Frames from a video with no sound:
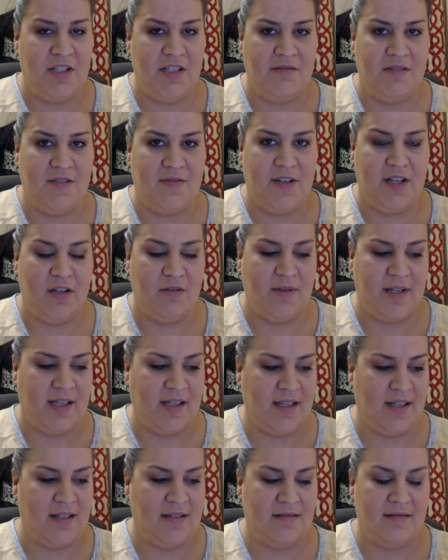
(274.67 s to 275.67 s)
She was very
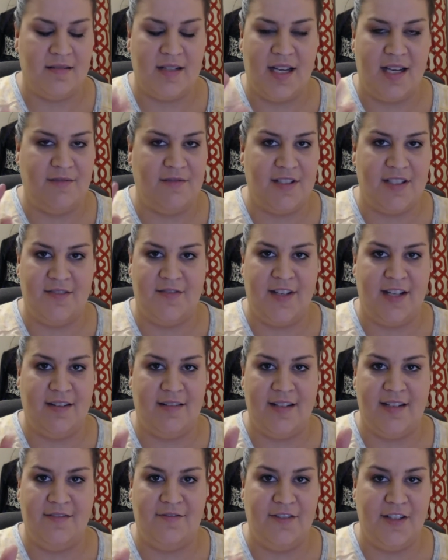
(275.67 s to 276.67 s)
quick, and I was
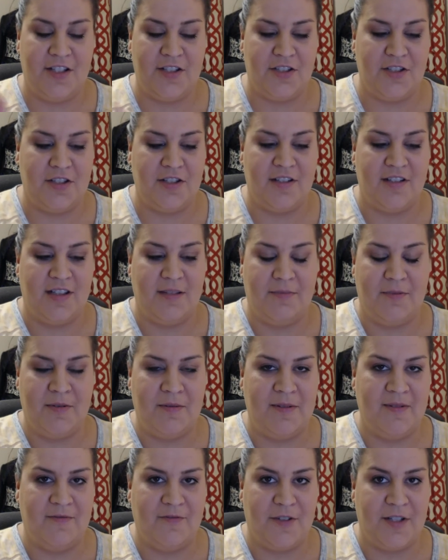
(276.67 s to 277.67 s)
very flustered at the
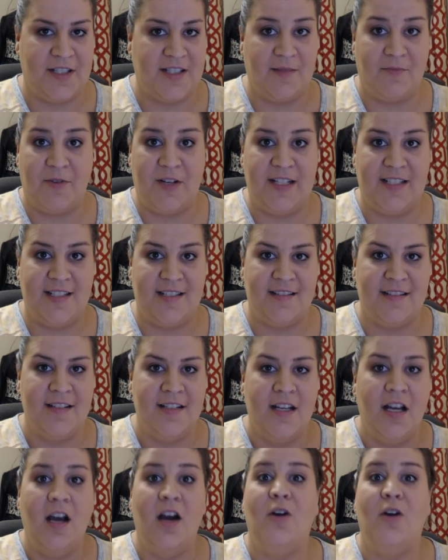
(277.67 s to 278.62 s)
moment for some reason.